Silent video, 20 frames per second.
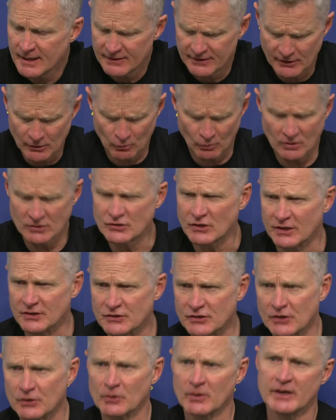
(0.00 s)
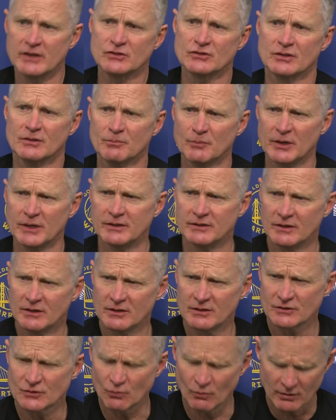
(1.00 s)
there was consideration, but you
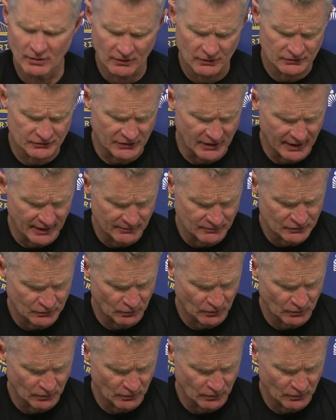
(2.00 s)
know, it's one of those games